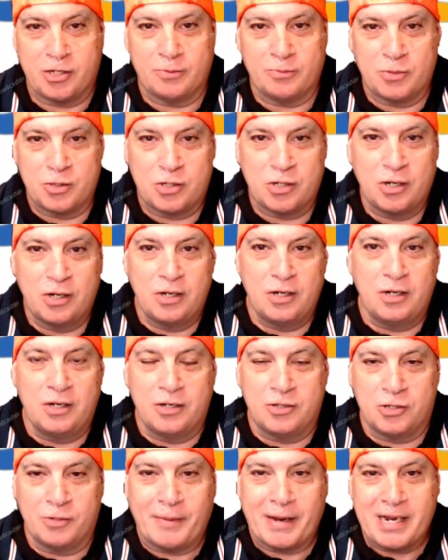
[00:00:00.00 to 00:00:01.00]
items
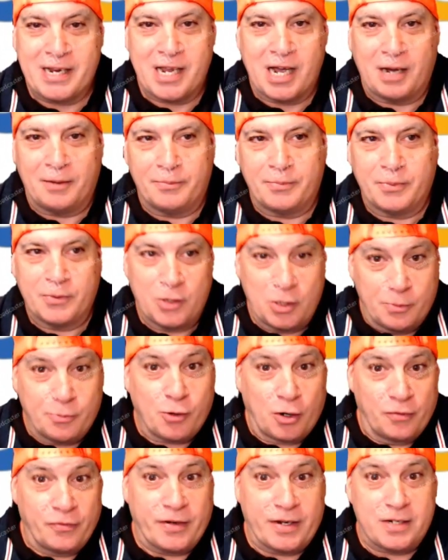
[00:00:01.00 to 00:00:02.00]
to make up your
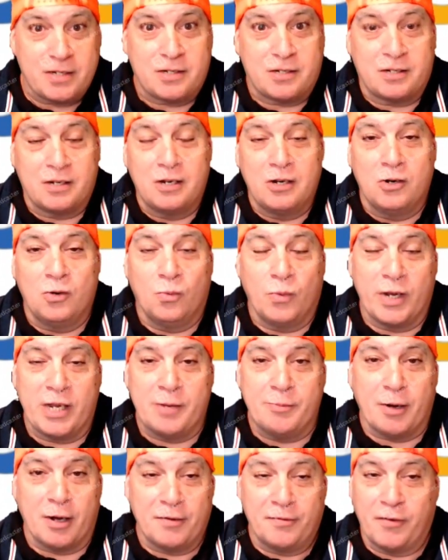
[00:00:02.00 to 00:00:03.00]
profits,
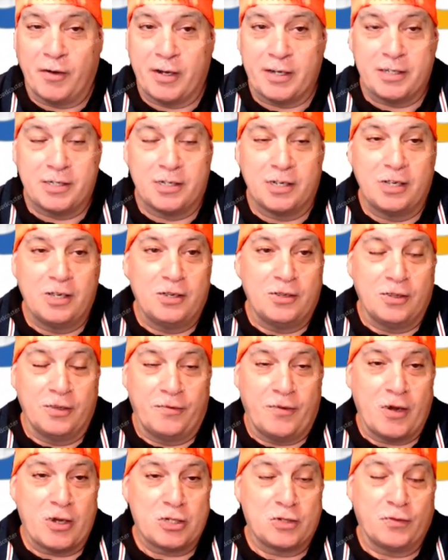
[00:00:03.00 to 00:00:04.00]
where you might find
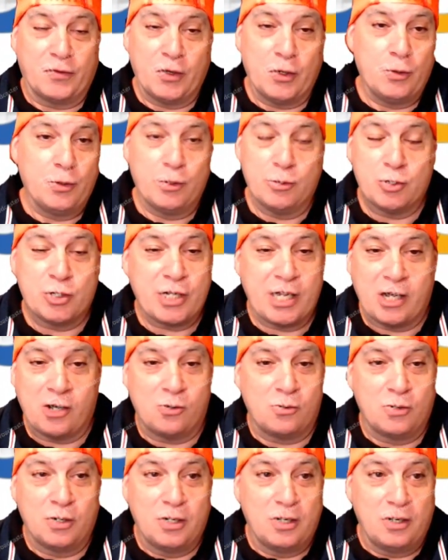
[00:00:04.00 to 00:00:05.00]
the first few you
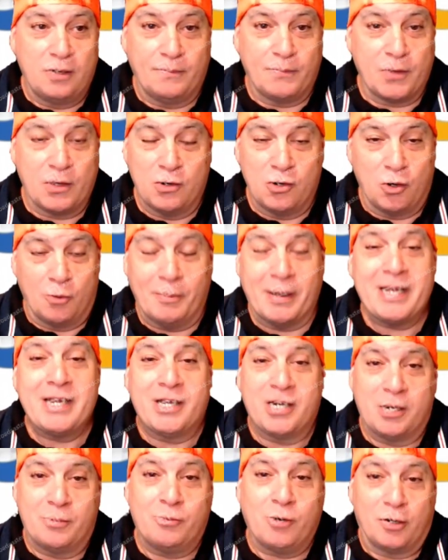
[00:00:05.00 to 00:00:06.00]
sell, you're not
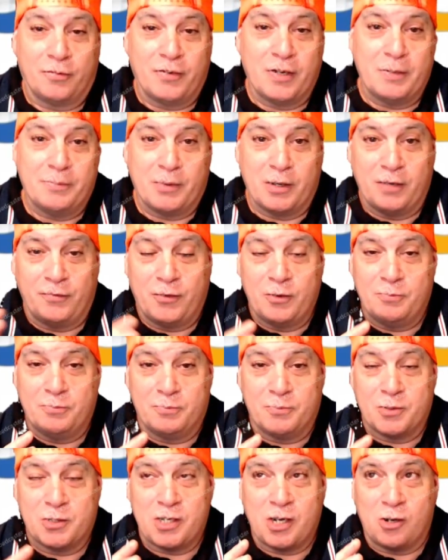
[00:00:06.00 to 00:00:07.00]
making a profit, but if you
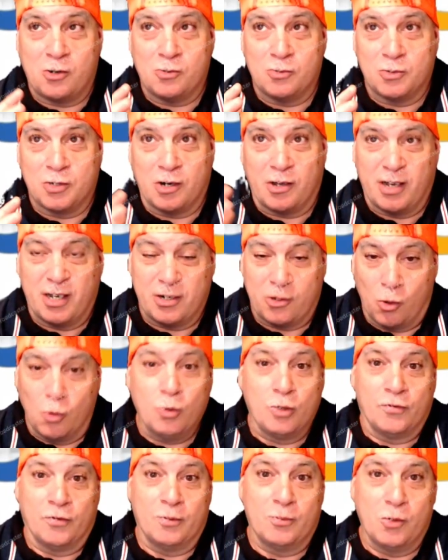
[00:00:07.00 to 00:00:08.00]
sold like
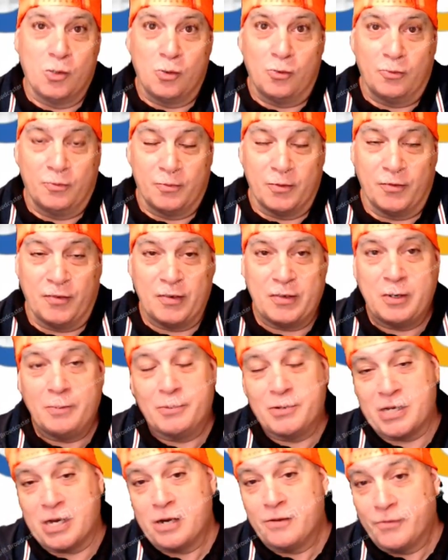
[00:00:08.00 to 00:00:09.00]
all of them or
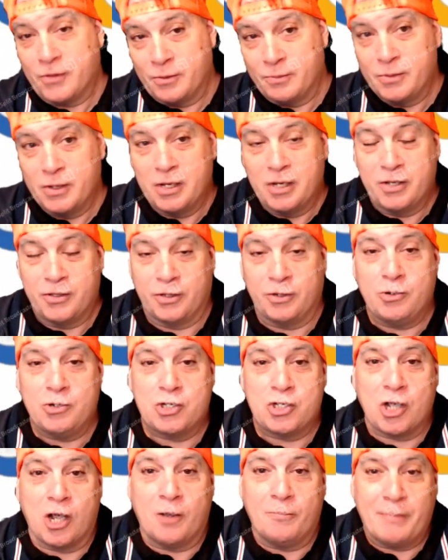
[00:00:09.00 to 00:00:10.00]
50% of them, then
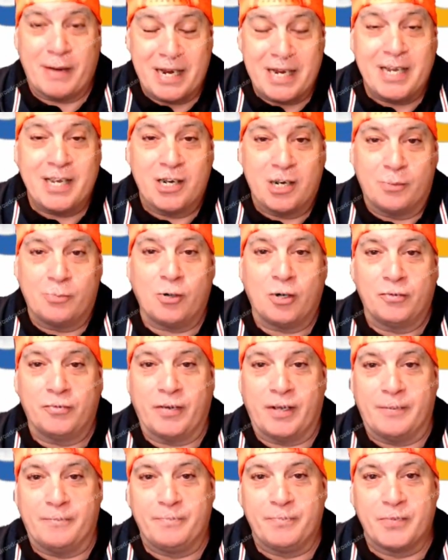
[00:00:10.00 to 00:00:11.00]
you start making a
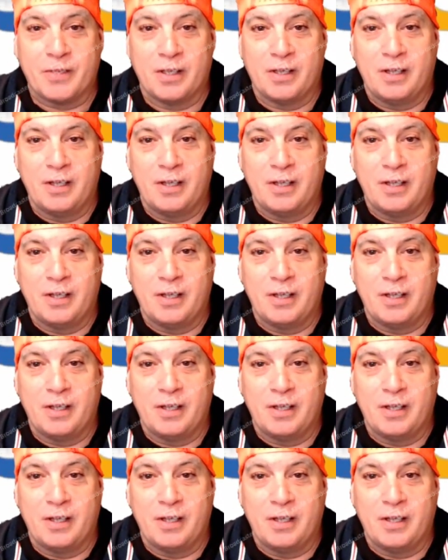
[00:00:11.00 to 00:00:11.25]
profit.